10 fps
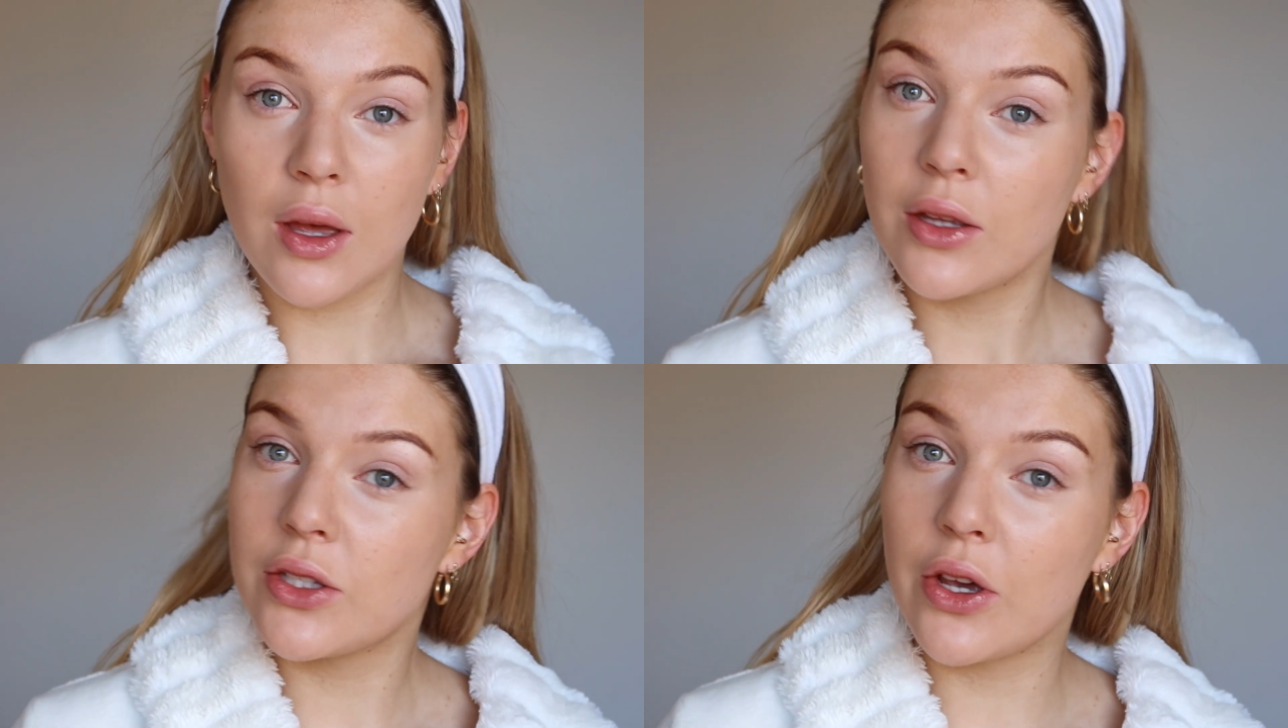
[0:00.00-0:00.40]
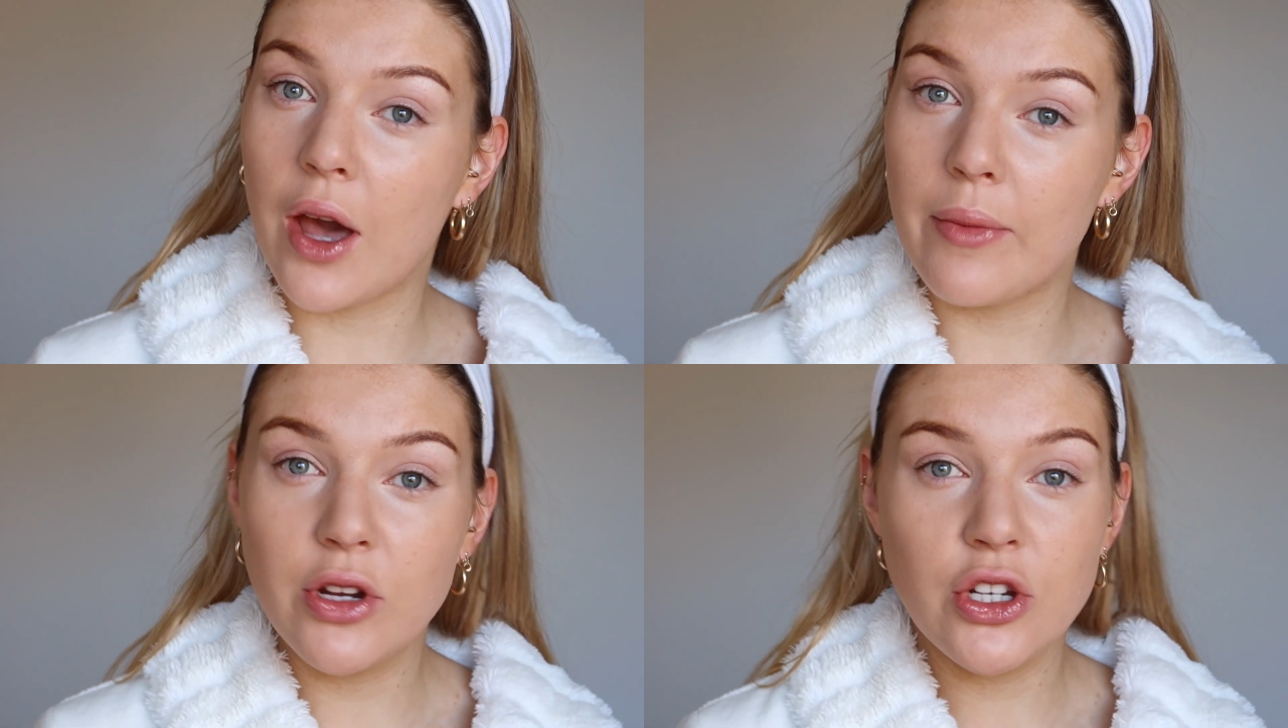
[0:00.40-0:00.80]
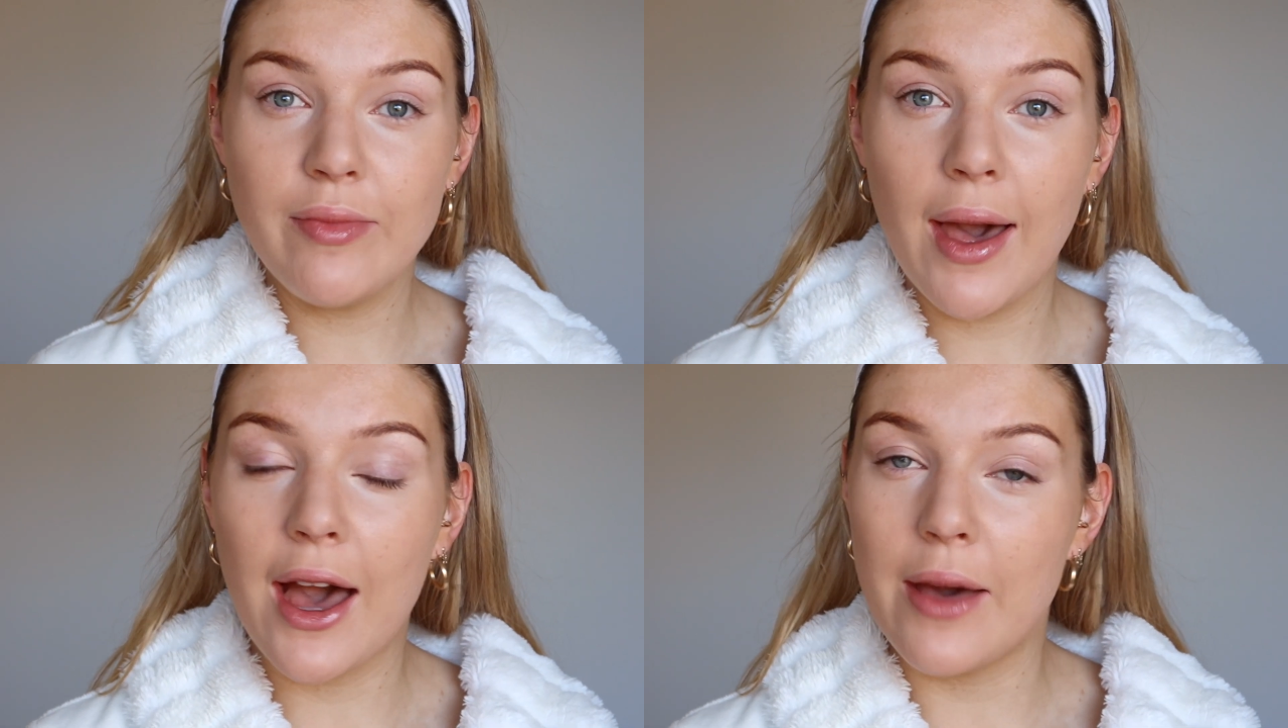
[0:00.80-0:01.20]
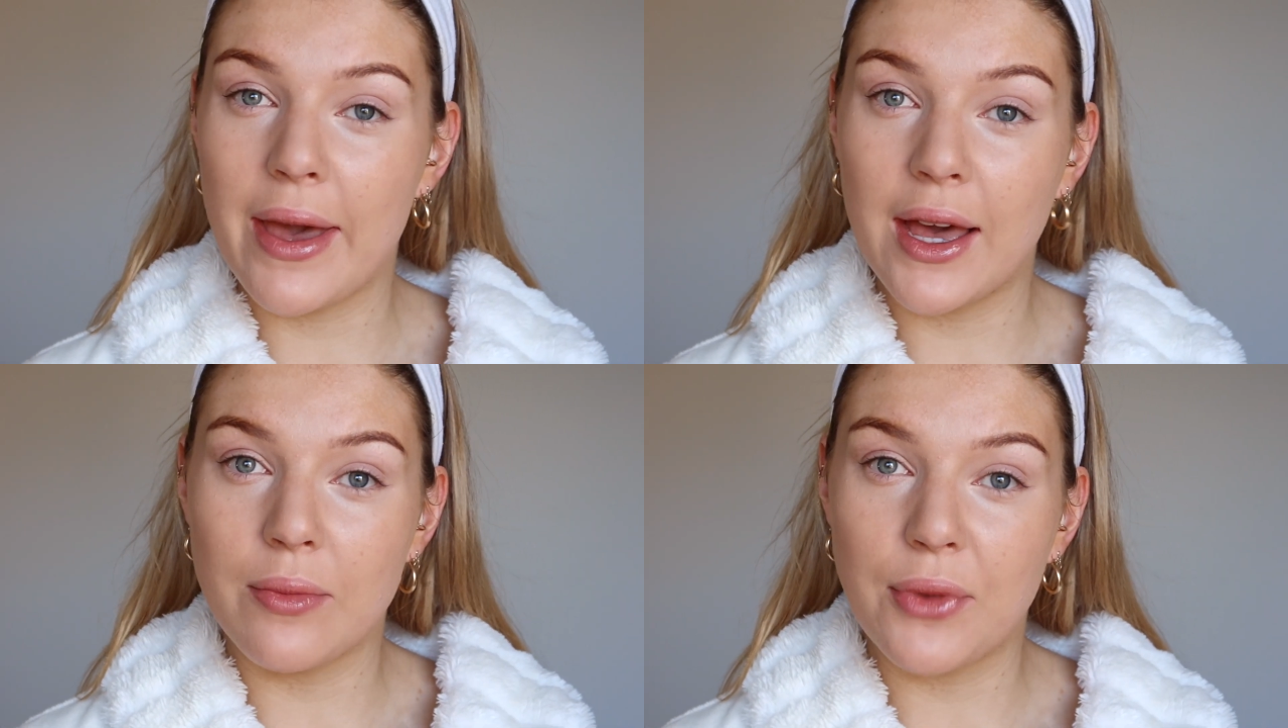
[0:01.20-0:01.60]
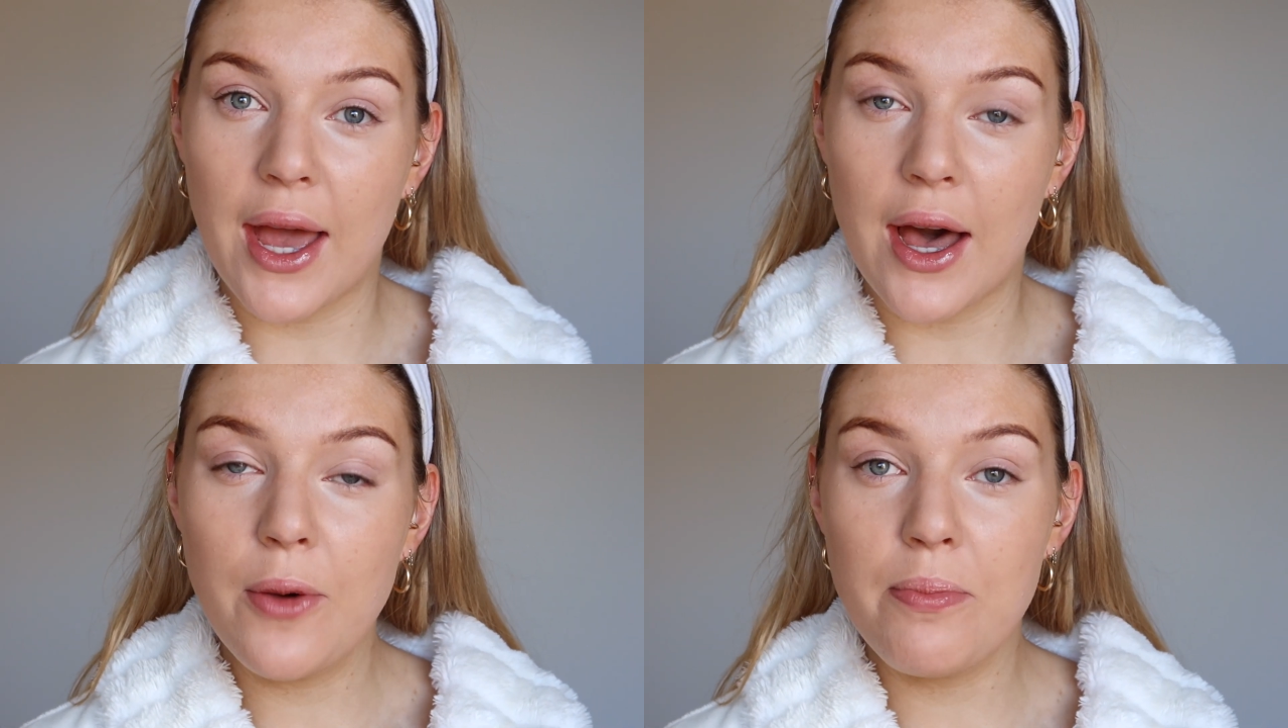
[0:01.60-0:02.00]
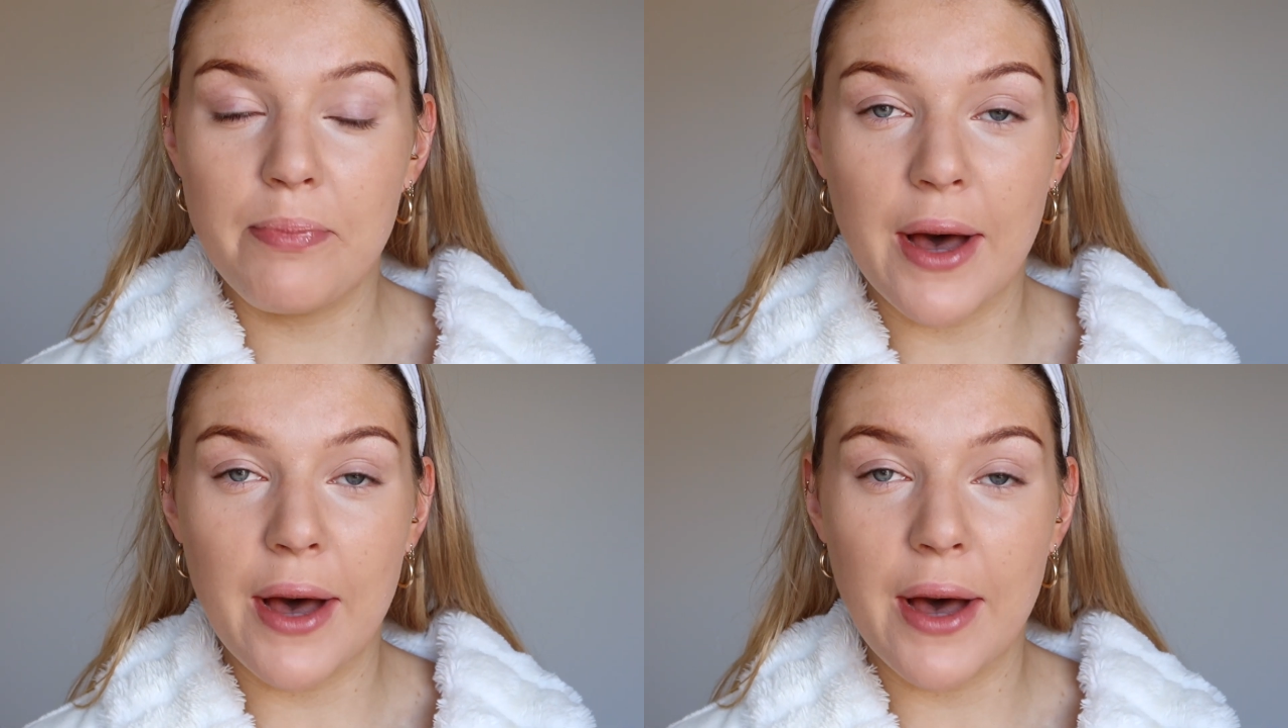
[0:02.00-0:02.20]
So I'm going to do my eye makeup now,